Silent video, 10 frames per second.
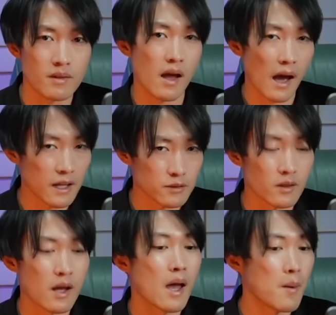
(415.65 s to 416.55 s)
I know,
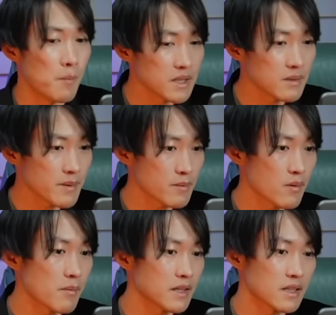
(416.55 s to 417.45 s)
many people
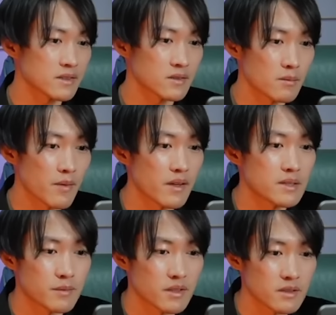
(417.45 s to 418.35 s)
might assume these
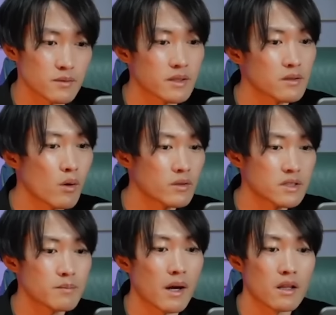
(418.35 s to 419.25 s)
marks were caused
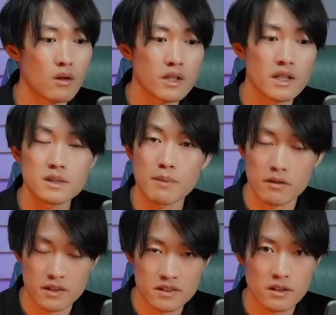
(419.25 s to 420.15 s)
by Loki's powers,
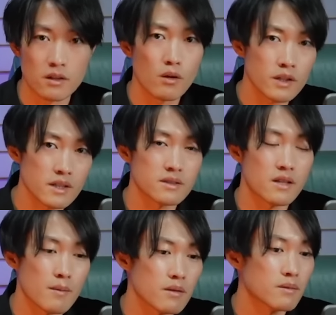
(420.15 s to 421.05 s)
Loki's devil
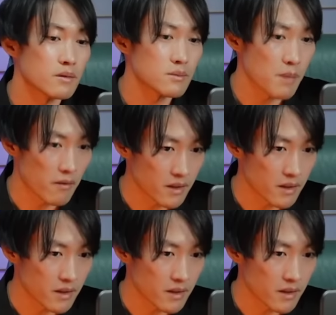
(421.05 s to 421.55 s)
fruit powers,